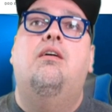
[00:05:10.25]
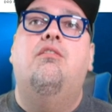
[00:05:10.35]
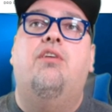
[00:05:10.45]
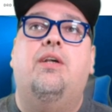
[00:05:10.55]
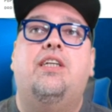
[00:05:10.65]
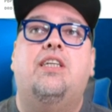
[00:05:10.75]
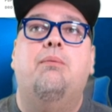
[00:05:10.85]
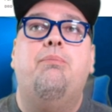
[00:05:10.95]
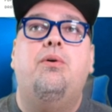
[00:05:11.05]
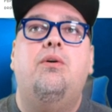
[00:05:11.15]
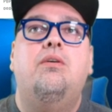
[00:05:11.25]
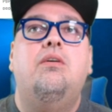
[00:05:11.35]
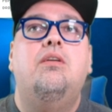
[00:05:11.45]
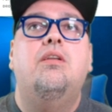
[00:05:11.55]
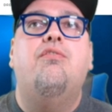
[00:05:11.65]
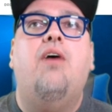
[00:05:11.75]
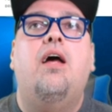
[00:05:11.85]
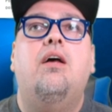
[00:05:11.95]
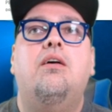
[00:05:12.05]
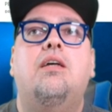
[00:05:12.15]
Very simple.
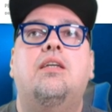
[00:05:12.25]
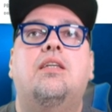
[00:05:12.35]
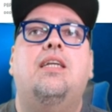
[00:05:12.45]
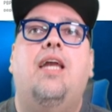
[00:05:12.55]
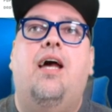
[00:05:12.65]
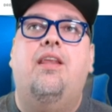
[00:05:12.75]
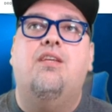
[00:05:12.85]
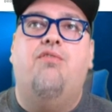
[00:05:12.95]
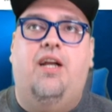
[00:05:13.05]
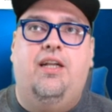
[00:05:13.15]
File has, yeah, that's fine.